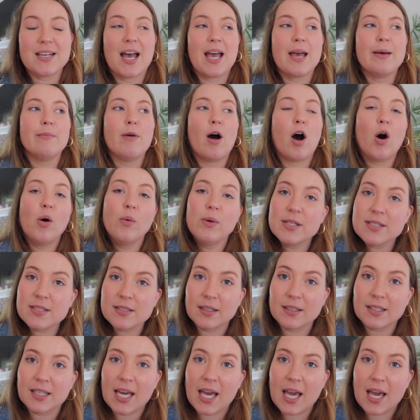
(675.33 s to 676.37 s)
I am always
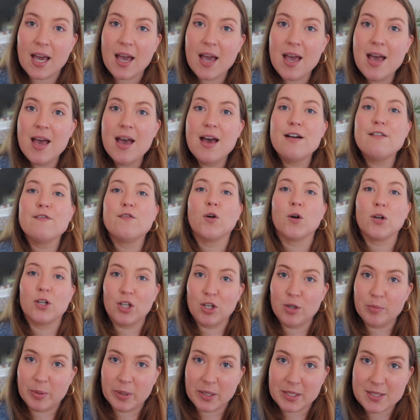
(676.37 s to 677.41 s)
looking for
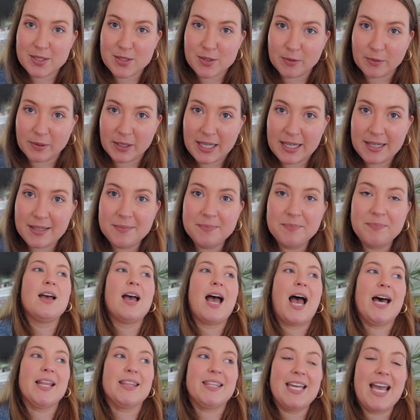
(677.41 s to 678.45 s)
new books to read.
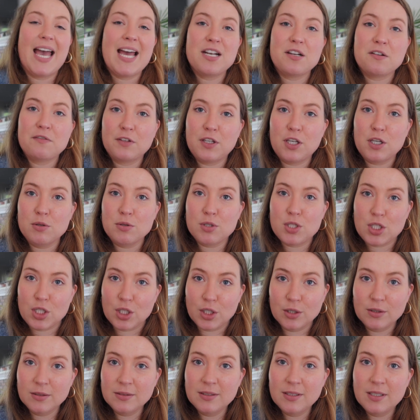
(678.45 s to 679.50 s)
At the end of
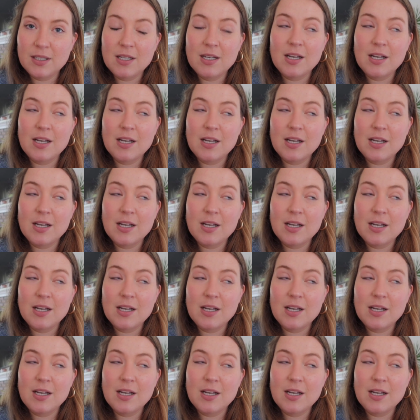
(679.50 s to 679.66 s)
Q2,